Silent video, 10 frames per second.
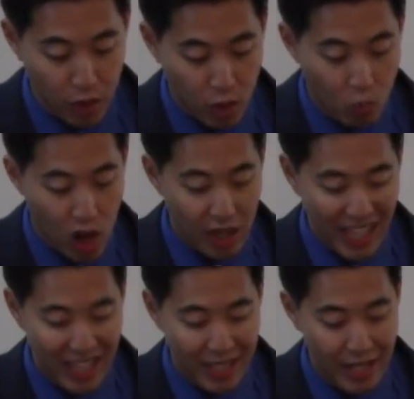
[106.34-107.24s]
While
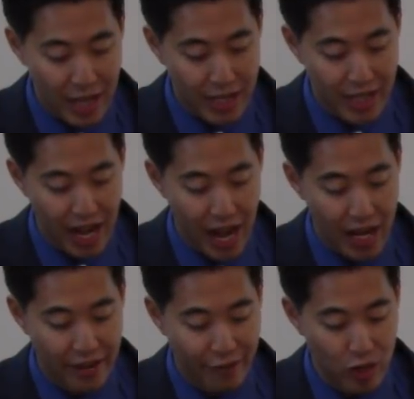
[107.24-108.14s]
it is said
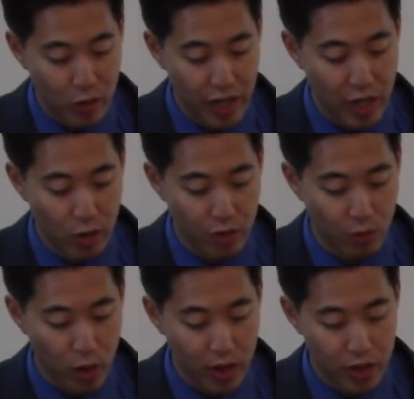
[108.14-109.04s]
today, if you will hear his
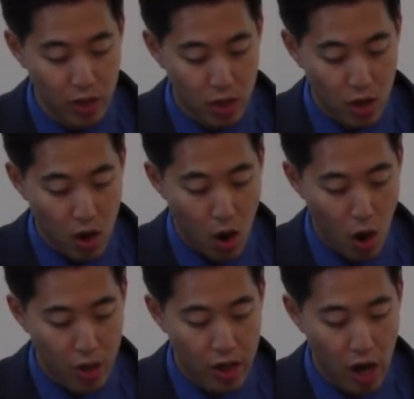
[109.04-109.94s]
voice,
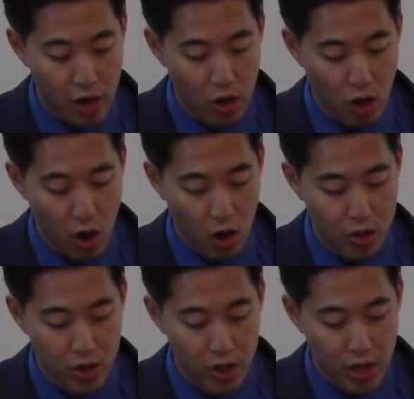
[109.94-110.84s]
harden not your
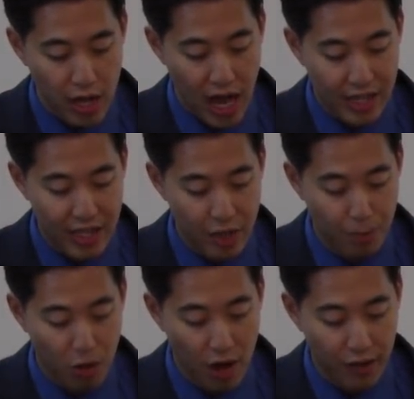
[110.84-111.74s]
hearts as in the
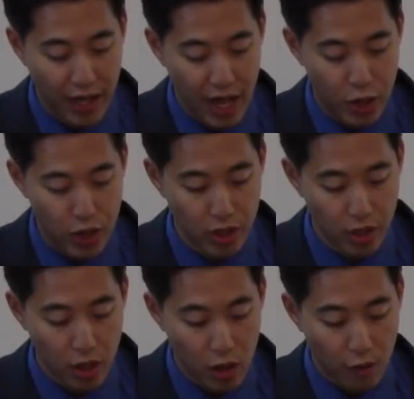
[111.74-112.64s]
provocation.
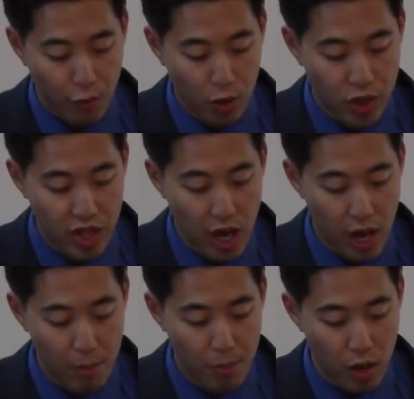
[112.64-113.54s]
For
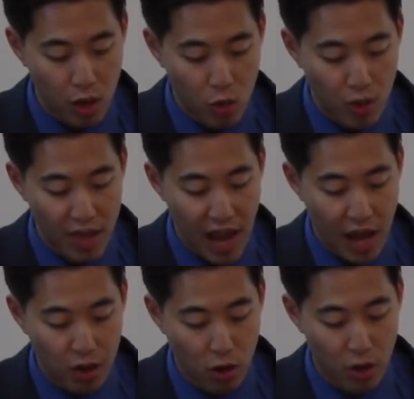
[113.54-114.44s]
some, when they
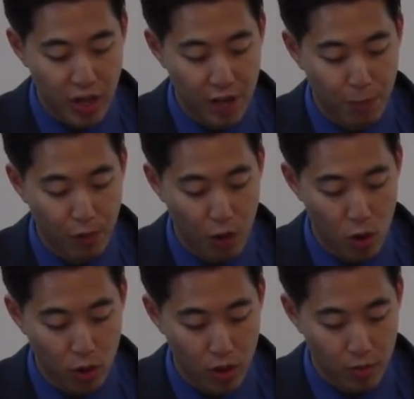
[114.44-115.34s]
had heard, did
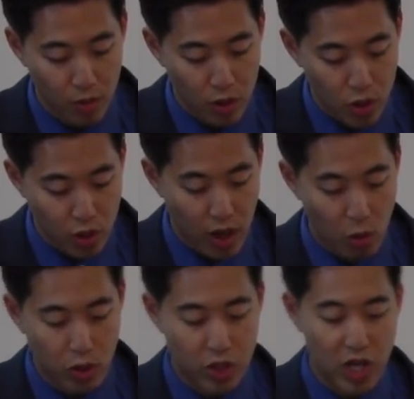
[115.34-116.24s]
provoke. So there
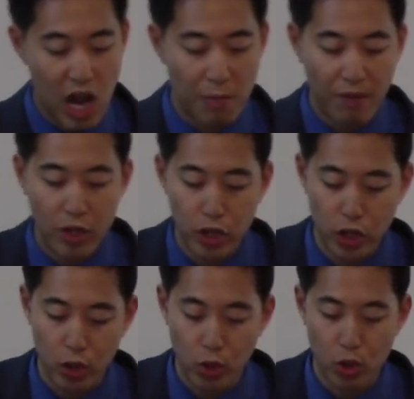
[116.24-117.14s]
were some of the
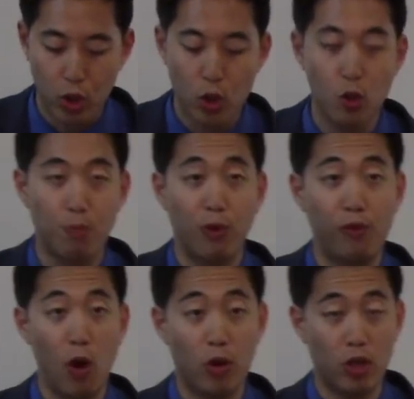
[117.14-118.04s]
Jews who
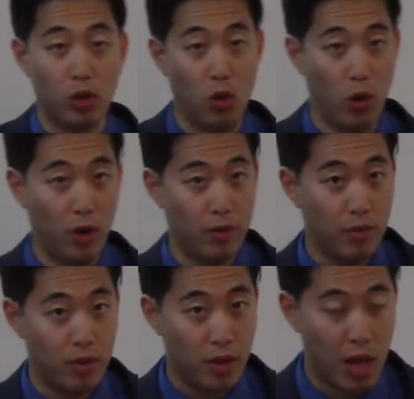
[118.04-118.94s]
provoked the Lord.
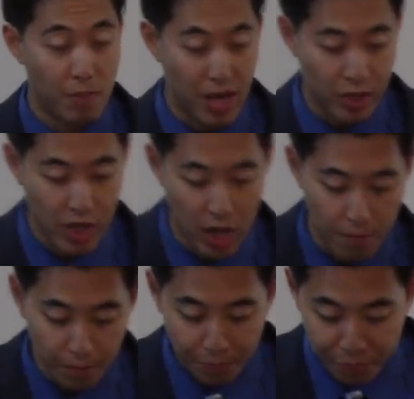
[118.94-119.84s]
They messed up.